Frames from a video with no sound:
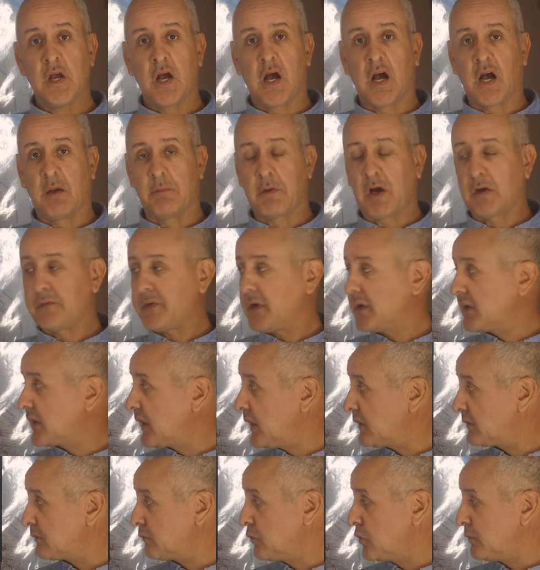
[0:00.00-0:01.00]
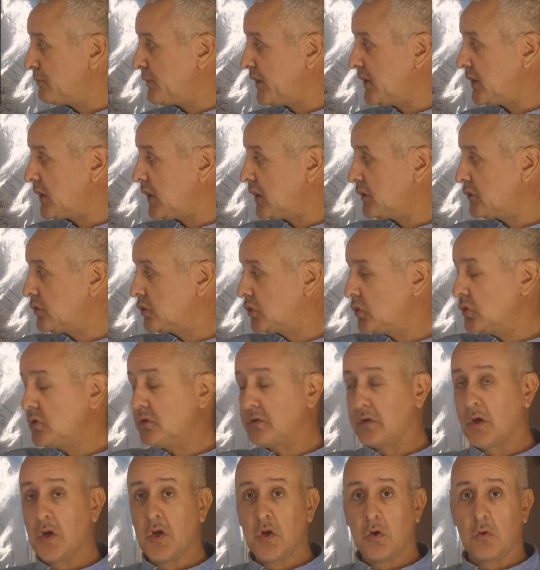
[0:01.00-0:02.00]
I think that would be a
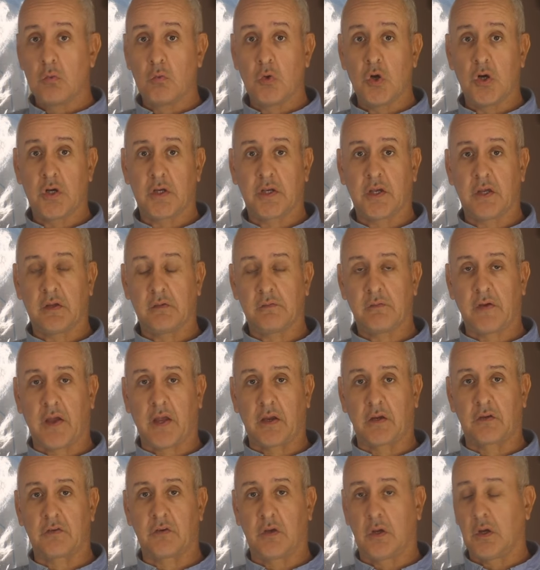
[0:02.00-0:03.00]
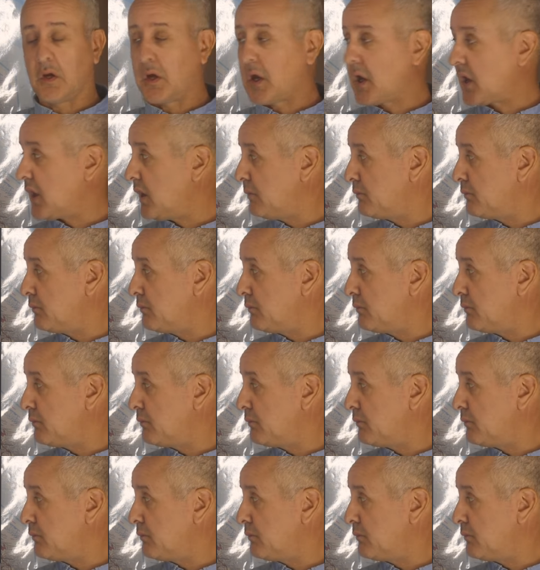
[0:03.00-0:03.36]
good working factor